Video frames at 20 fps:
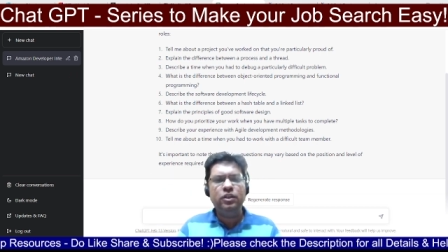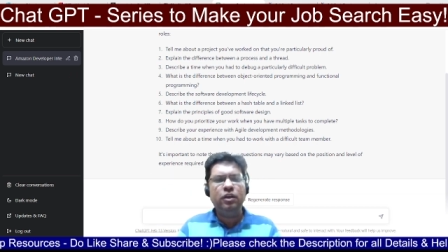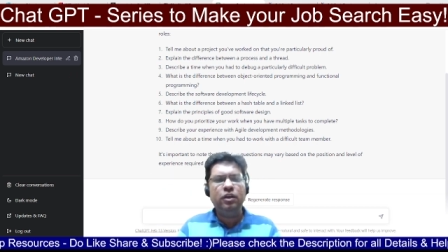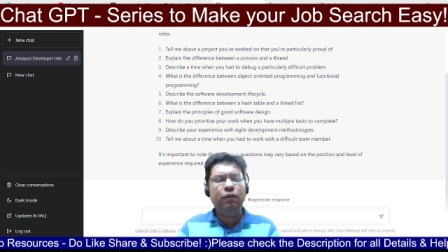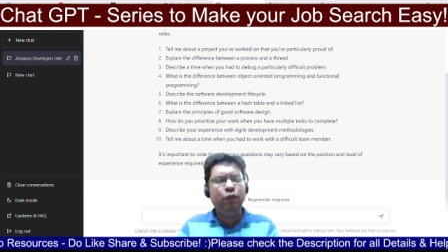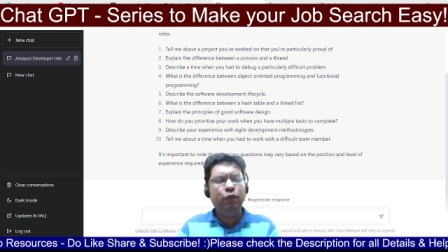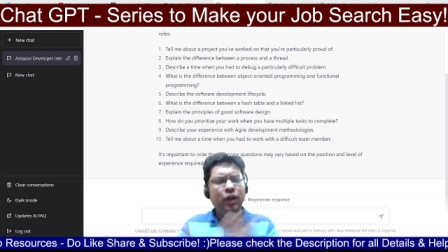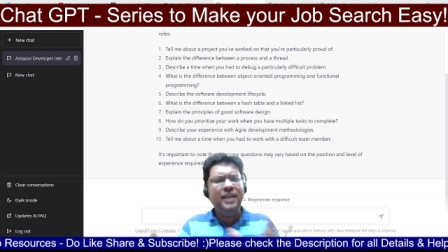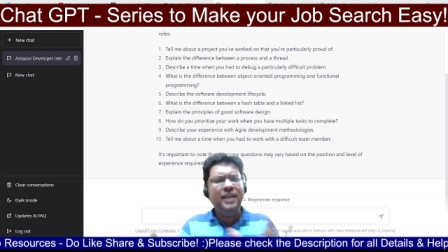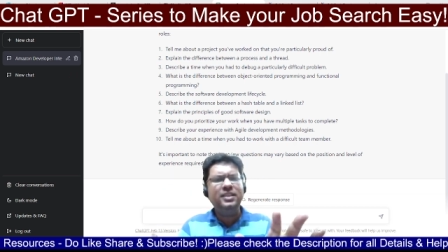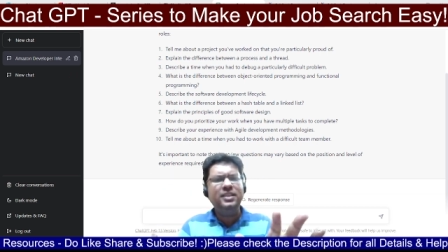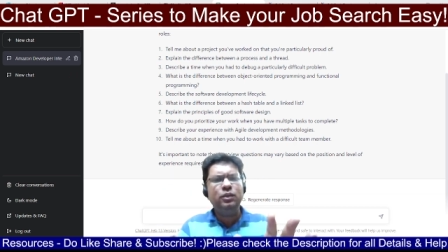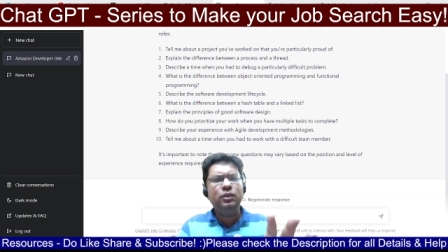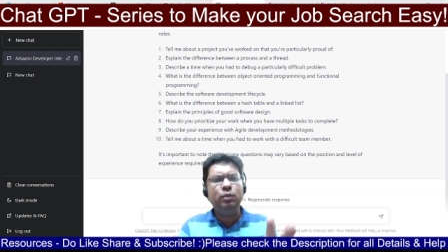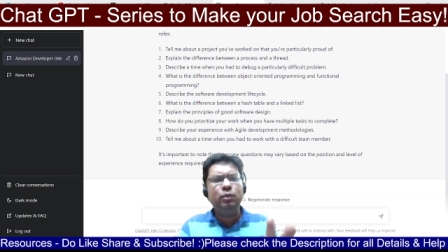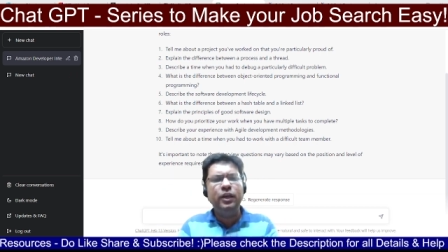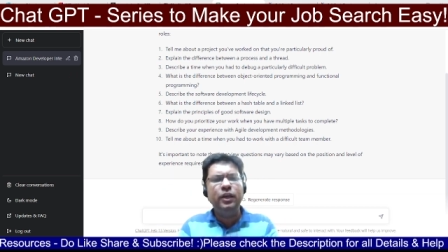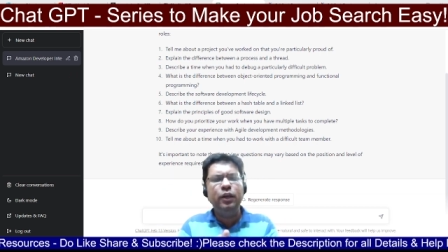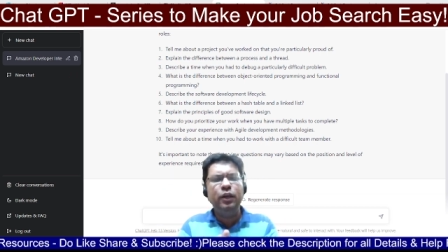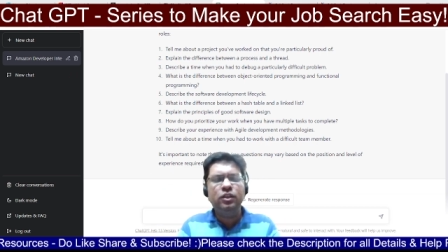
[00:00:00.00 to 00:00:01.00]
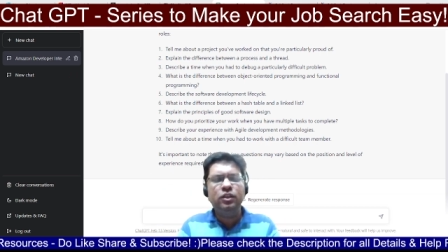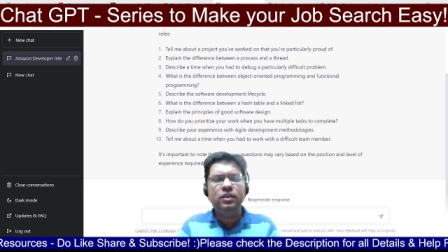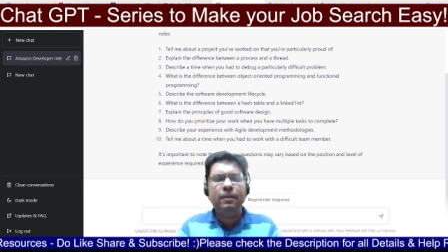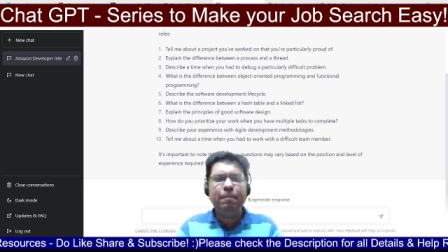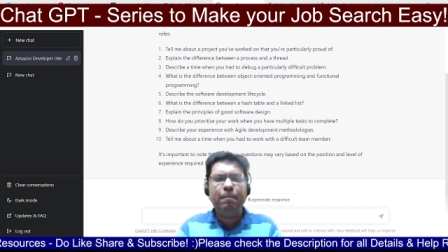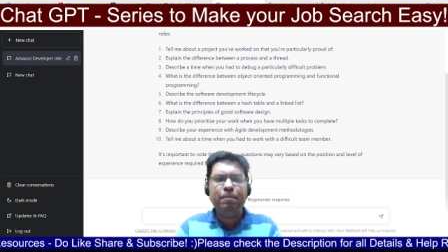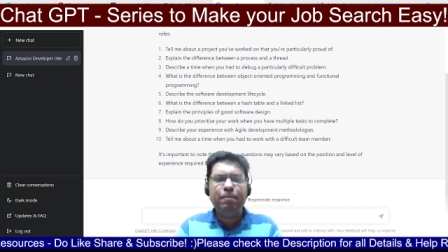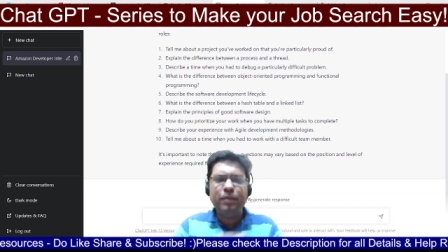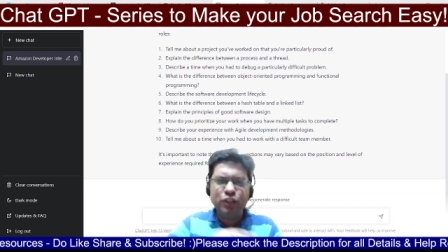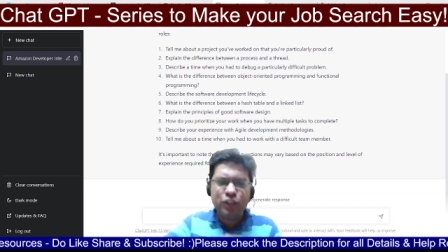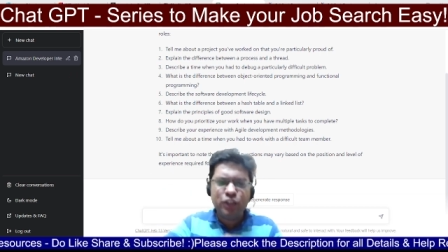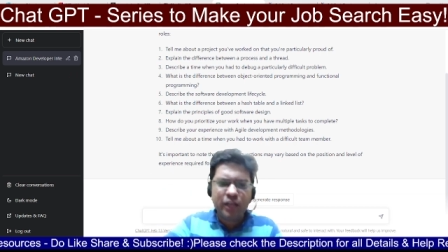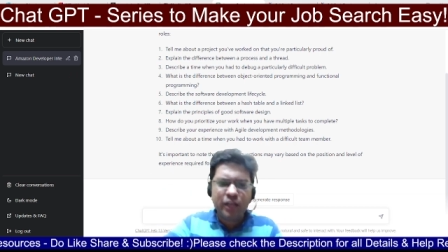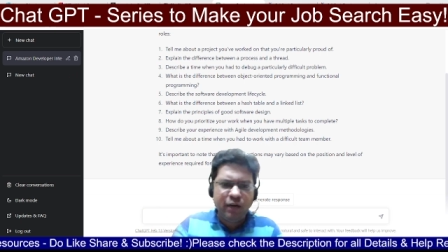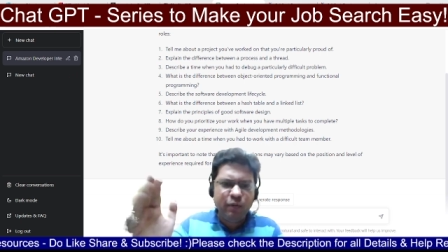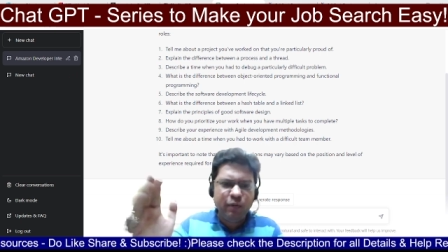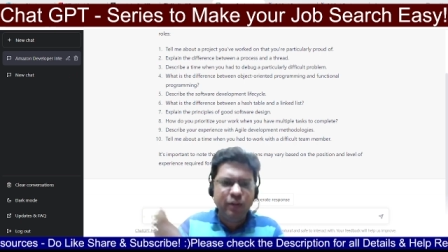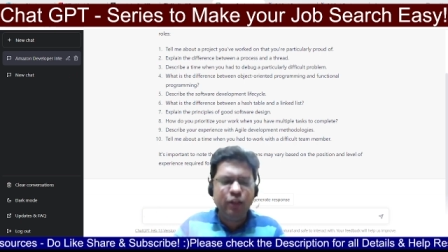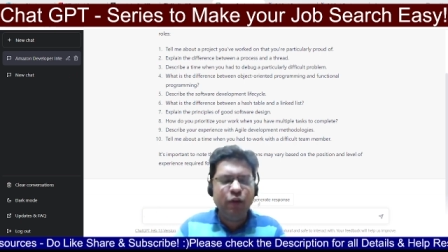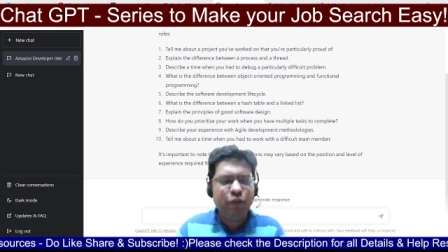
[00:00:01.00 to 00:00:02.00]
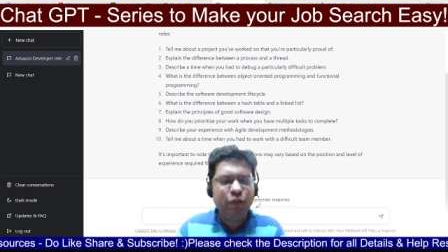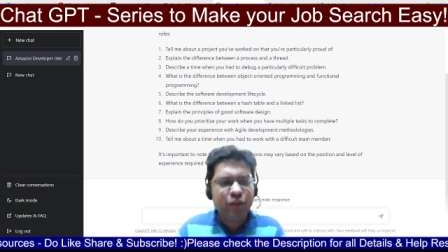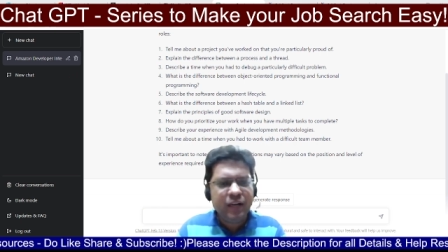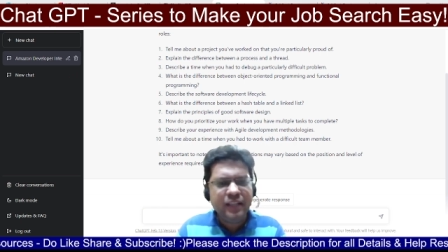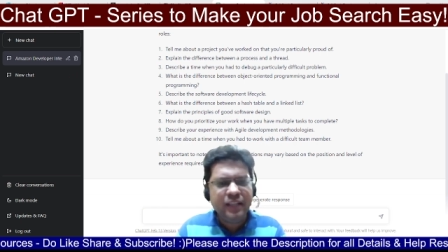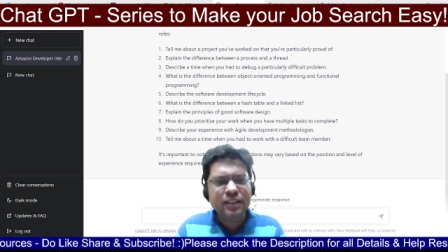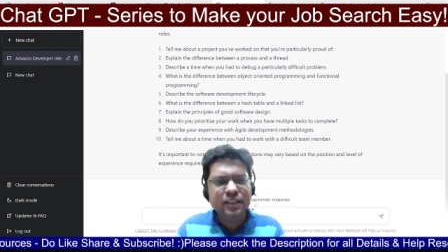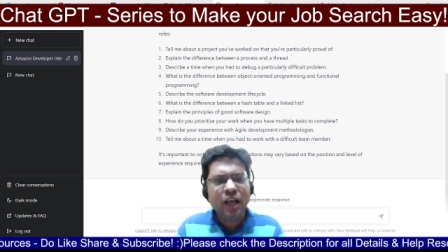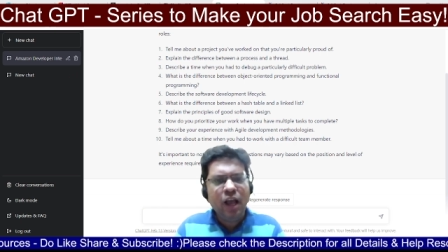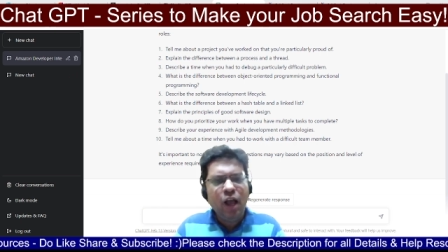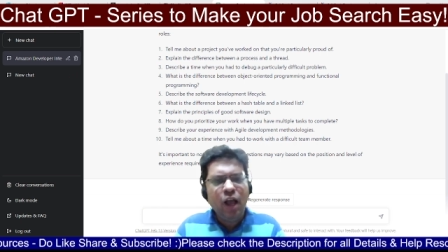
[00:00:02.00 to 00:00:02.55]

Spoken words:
If you like such videos, share it with your friends,